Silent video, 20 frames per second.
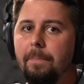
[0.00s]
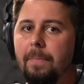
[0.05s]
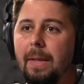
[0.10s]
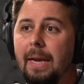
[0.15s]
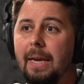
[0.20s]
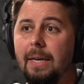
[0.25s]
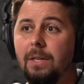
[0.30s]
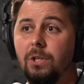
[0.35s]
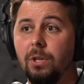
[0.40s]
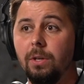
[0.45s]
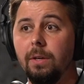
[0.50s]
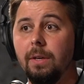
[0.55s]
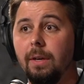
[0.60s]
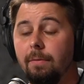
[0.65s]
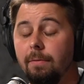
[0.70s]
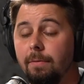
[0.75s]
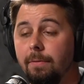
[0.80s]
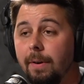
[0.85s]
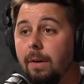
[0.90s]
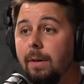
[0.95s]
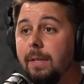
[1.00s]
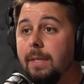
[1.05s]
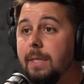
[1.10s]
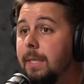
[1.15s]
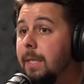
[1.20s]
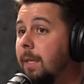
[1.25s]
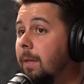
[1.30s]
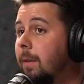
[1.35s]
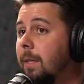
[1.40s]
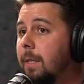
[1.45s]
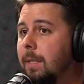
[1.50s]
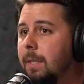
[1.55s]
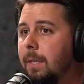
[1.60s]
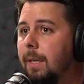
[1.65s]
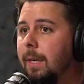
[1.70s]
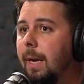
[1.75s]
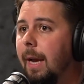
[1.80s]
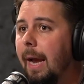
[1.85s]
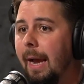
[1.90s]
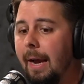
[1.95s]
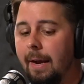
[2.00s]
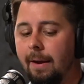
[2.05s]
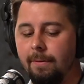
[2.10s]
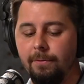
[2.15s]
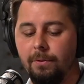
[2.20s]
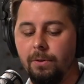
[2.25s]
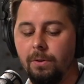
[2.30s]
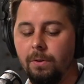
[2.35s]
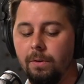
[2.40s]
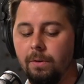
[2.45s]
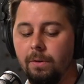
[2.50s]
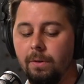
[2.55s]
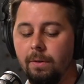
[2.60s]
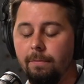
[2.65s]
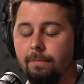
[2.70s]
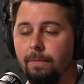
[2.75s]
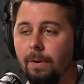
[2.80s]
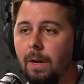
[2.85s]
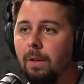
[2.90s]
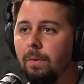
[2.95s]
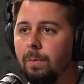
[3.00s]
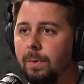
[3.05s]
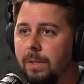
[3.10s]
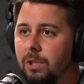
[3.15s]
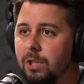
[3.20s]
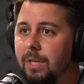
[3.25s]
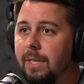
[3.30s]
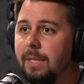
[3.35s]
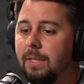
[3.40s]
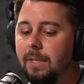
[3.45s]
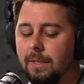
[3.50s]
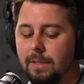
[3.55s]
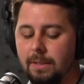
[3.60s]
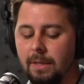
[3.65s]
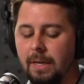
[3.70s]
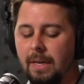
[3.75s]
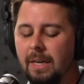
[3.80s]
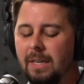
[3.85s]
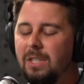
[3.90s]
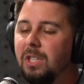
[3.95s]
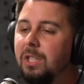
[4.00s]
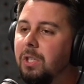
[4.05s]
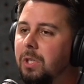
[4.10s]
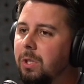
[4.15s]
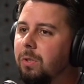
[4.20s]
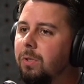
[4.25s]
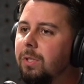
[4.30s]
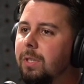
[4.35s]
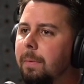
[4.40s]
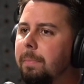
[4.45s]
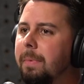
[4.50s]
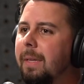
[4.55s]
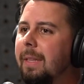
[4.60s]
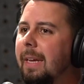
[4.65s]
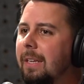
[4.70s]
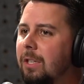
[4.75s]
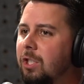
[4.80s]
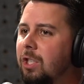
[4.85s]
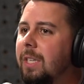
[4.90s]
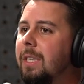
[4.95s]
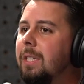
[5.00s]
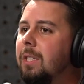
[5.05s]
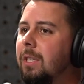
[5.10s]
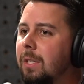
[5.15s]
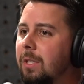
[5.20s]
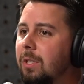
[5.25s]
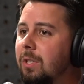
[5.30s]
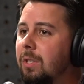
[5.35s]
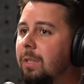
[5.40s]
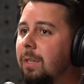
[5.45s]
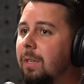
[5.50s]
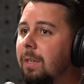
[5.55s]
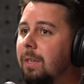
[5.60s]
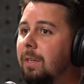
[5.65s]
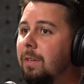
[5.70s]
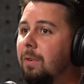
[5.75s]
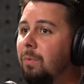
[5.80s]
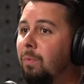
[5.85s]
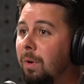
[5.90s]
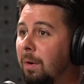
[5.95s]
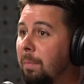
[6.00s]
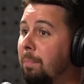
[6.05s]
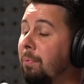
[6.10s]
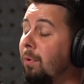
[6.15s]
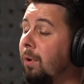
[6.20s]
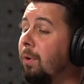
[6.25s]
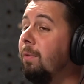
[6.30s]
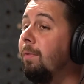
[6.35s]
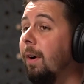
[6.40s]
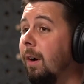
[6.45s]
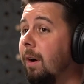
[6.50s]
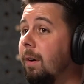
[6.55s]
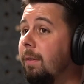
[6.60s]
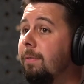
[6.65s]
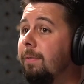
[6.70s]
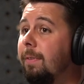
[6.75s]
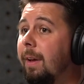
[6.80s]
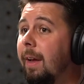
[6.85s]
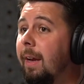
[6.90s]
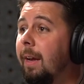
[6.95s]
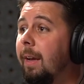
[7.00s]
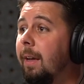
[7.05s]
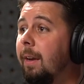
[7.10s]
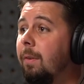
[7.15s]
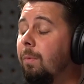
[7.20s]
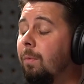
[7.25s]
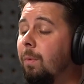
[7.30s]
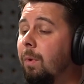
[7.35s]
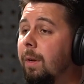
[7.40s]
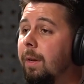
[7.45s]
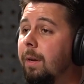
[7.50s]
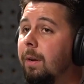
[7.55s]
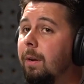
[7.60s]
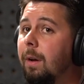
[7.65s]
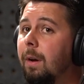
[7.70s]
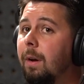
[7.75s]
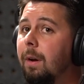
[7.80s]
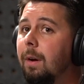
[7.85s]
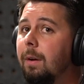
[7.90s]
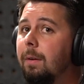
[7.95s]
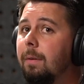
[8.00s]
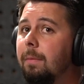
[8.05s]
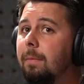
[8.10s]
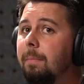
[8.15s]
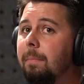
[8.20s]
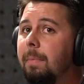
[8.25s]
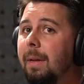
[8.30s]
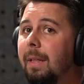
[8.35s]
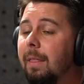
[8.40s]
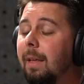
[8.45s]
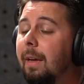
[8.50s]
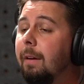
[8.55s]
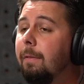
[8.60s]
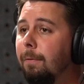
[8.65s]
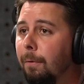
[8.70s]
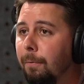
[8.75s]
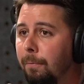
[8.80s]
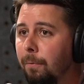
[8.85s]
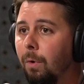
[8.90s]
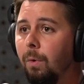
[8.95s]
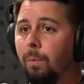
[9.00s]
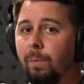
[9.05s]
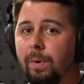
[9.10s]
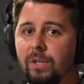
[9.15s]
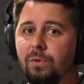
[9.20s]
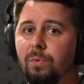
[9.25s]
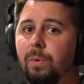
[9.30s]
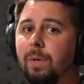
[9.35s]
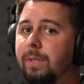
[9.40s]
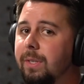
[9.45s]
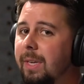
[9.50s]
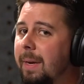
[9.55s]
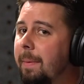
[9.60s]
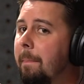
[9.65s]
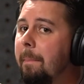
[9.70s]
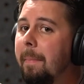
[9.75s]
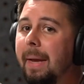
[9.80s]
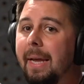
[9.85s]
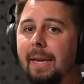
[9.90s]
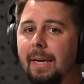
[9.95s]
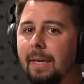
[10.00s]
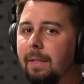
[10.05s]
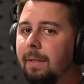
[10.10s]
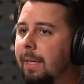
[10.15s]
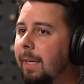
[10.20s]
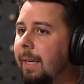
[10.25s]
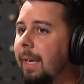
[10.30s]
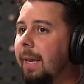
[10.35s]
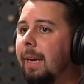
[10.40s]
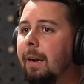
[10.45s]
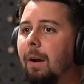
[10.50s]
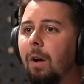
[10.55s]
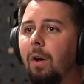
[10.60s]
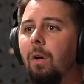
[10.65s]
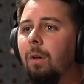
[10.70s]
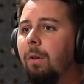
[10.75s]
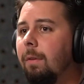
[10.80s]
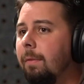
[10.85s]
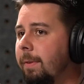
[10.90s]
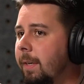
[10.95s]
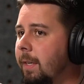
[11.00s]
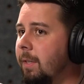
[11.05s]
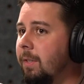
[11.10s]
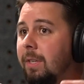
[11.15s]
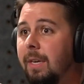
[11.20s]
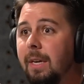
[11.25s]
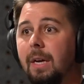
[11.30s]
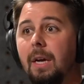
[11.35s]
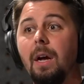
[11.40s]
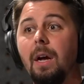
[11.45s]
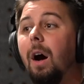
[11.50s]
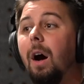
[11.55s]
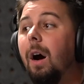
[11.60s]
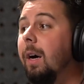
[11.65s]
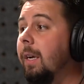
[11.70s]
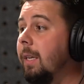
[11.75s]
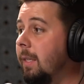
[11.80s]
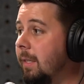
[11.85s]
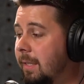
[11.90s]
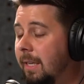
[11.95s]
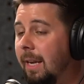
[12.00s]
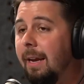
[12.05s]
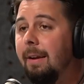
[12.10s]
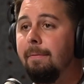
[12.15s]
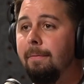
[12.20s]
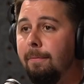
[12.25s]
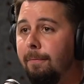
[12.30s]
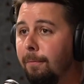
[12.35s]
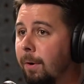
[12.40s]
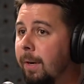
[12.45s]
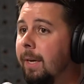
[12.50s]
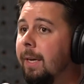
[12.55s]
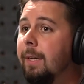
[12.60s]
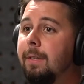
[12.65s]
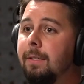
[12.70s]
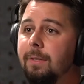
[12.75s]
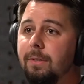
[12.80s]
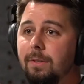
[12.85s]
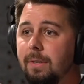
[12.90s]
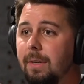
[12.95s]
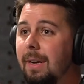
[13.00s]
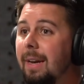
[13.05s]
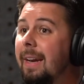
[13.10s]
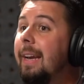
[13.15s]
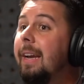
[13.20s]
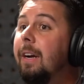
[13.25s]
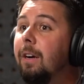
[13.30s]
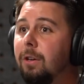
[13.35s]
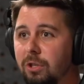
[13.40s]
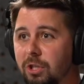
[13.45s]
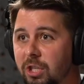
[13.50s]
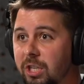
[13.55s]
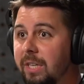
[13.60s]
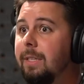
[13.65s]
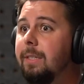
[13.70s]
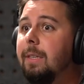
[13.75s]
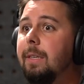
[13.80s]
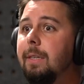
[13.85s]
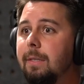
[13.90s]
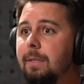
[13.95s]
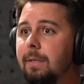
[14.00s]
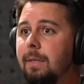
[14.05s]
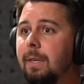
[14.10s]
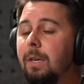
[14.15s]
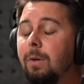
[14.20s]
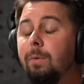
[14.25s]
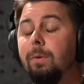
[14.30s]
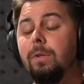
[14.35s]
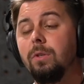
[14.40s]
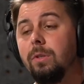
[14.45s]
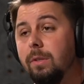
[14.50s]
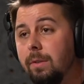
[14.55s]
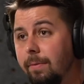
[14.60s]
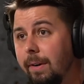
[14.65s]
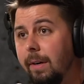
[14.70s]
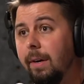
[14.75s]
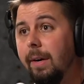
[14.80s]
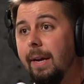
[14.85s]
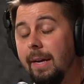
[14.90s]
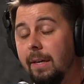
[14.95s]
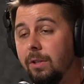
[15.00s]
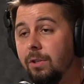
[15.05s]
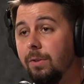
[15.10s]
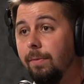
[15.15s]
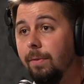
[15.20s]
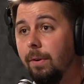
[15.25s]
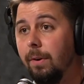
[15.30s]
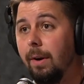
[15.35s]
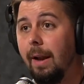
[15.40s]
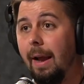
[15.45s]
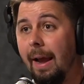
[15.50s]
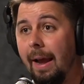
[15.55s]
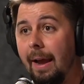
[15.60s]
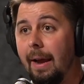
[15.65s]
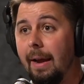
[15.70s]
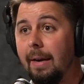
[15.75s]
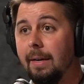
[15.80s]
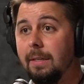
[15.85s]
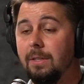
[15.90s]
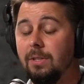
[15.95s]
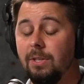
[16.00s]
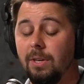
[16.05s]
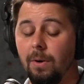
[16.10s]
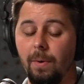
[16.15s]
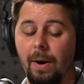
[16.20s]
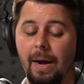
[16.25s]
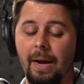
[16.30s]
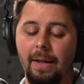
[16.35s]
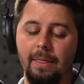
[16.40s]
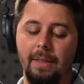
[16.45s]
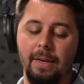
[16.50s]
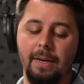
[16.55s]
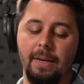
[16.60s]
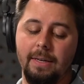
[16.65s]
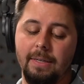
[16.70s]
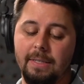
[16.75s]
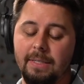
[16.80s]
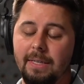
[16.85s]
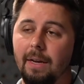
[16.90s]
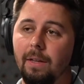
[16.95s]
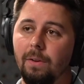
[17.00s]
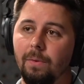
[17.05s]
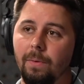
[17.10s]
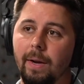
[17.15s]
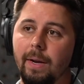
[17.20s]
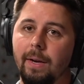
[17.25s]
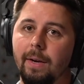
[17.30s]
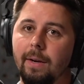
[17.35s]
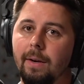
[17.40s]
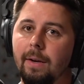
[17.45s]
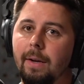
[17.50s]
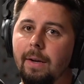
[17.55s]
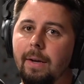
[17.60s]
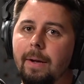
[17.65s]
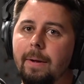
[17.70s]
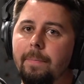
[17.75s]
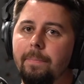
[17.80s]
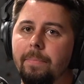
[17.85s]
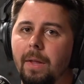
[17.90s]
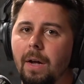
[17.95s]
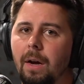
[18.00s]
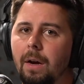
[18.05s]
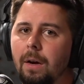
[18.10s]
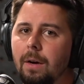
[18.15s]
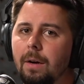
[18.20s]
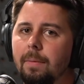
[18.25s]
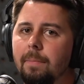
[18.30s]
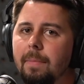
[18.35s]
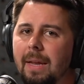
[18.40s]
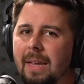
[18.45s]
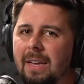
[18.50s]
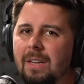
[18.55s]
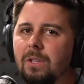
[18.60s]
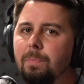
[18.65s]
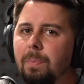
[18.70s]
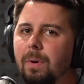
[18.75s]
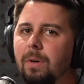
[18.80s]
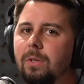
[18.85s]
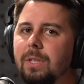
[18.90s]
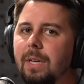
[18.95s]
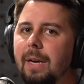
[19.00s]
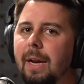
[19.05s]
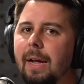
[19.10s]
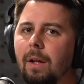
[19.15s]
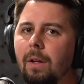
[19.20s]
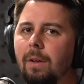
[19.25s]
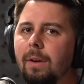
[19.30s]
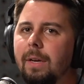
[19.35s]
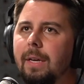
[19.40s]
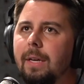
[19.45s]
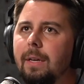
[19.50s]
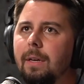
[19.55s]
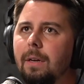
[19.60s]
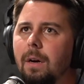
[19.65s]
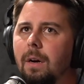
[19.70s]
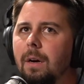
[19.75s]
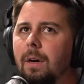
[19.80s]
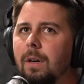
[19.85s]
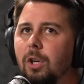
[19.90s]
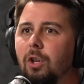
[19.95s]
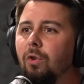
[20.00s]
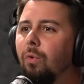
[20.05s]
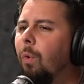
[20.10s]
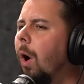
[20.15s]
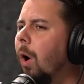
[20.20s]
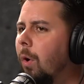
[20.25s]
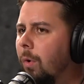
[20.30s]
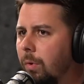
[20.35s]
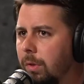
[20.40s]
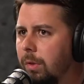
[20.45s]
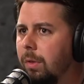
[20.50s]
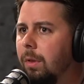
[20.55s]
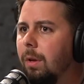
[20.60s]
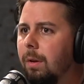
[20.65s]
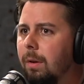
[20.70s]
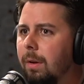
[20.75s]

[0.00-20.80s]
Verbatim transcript: he took it very seriously after following Jesus to do something that Jesus would approve of yeah. and would uh, be thankful for, which was immediately getting all of his unsaved friends near Jesus, which was a very extroverted act. So I think it accelerated um, his personality uh, growth